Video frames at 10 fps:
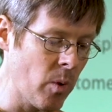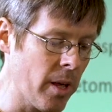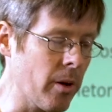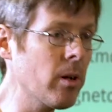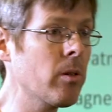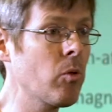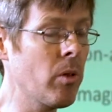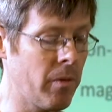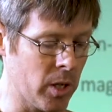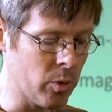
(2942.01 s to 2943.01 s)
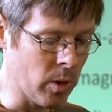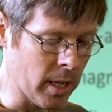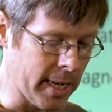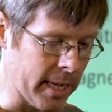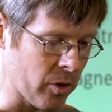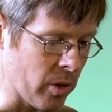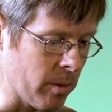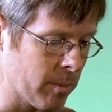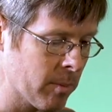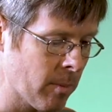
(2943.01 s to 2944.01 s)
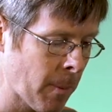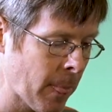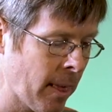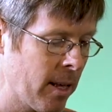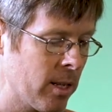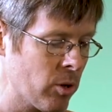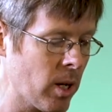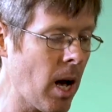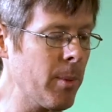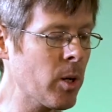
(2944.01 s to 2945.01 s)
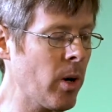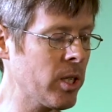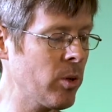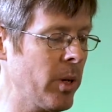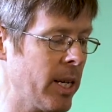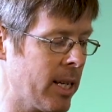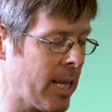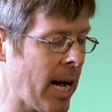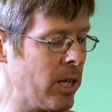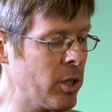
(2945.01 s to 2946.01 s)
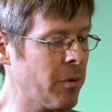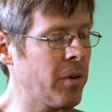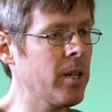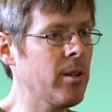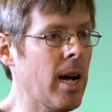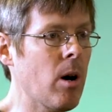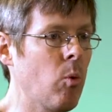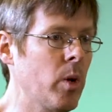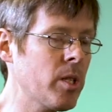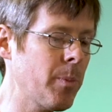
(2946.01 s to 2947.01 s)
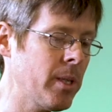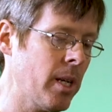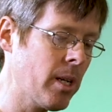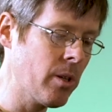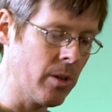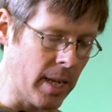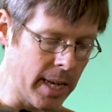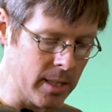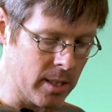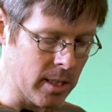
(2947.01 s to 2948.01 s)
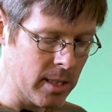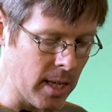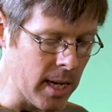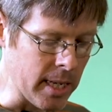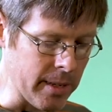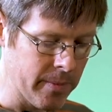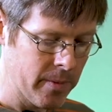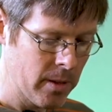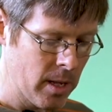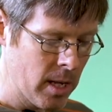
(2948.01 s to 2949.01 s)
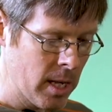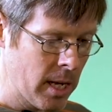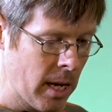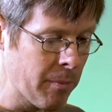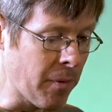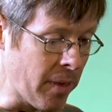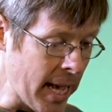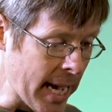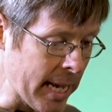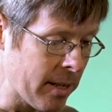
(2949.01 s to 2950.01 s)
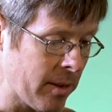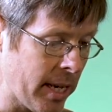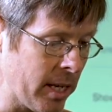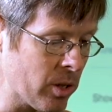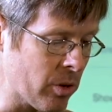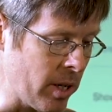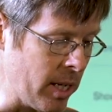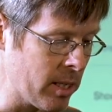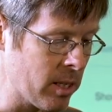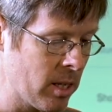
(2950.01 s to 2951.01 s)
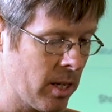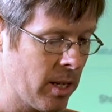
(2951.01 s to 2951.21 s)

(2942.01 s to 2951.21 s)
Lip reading: weather through the visual connection. So a common question we get is, how did you figure out which particular nights to study? And for that, the answer is,